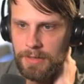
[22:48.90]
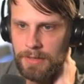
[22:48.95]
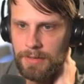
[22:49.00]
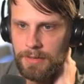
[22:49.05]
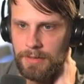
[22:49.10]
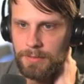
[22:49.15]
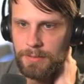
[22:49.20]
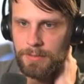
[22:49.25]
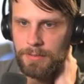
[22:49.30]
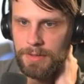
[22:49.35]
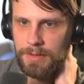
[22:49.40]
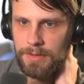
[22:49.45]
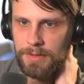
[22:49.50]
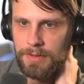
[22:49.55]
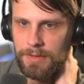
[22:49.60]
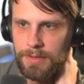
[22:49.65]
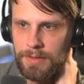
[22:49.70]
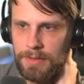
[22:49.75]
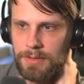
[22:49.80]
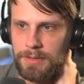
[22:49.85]
with
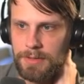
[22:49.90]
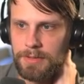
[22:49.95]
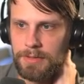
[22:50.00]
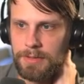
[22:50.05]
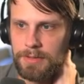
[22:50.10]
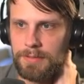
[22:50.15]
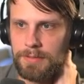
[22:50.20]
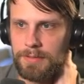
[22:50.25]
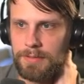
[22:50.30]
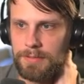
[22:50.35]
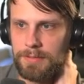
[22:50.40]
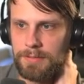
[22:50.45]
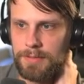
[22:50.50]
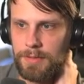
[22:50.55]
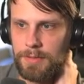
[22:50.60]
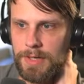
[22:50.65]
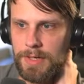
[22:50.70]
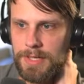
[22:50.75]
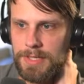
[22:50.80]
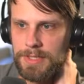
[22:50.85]
the
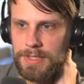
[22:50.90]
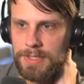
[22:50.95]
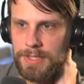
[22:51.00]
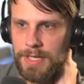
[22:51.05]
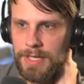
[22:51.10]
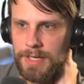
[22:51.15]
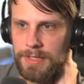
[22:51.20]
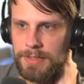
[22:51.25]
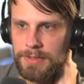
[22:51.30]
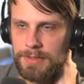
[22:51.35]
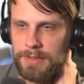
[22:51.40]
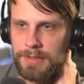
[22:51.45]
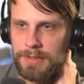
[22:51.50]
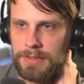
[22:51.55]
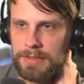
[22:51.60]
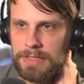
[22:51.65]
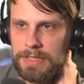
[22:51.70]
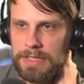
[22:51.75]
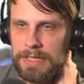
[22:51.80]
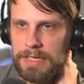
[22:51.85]
Voracious Hydra.
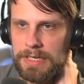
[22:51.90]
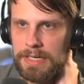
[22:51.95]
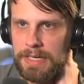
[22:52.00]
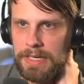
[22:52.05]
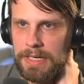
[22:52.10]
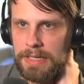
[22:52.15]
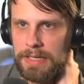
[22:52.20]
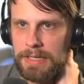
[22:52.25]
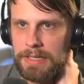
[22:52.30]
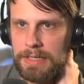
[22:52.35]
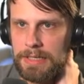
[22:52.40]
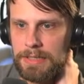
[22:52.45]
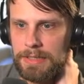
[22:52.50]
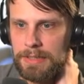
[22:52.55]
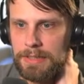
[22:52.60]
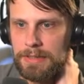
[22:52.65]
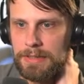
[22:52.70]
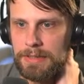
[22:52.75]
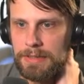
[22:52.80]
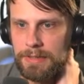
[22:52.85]

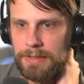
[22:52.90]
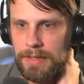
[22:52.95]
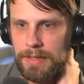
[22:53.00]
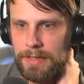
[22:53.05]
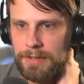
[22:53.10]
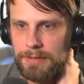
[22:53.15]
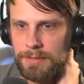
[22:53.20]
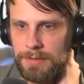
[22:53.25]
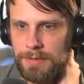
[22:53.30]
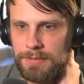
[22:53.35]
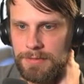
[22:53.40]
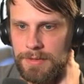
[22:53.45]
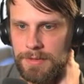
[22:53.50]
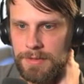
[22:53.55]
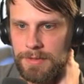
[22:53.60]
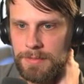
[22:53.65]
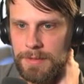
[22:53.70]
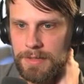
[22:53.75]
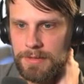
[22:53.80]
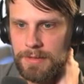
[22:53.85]
How do we feel
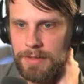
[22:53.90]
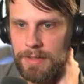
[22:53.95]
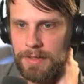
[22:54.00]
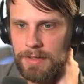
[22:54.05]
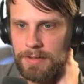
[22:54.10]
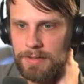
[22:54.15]
about that?